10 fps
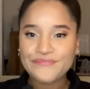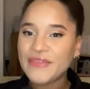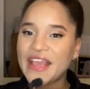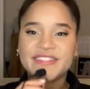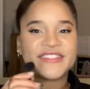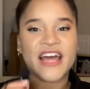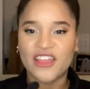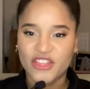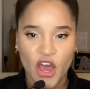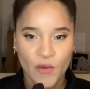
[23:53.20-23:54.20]
It's not
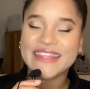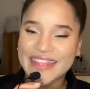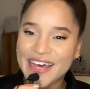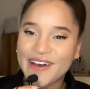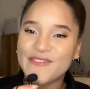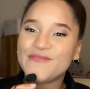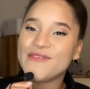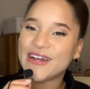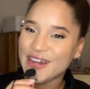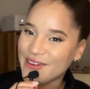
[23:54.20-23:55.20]
though. Love
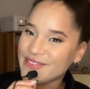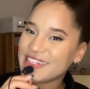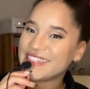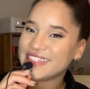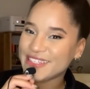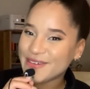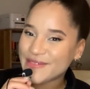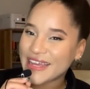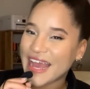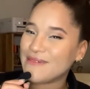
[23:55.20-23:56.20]
what Coach is
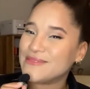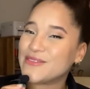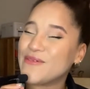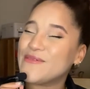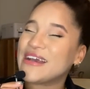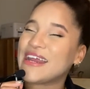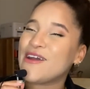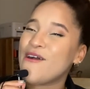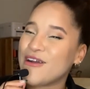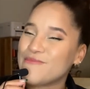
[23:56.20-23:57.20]
doing. I'm still kind of
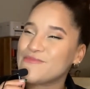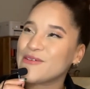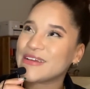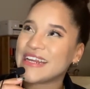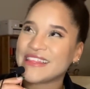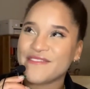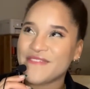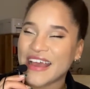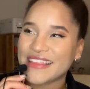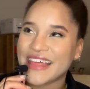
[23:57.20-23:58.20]
heartbroken at the
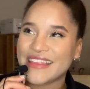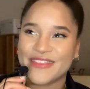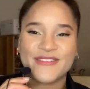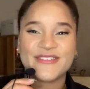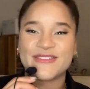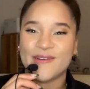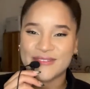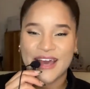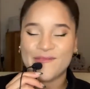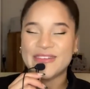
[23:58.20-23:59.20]
fact that they're sold
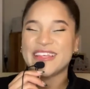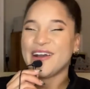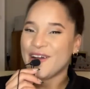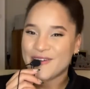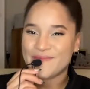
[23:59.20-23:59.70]
out with the heart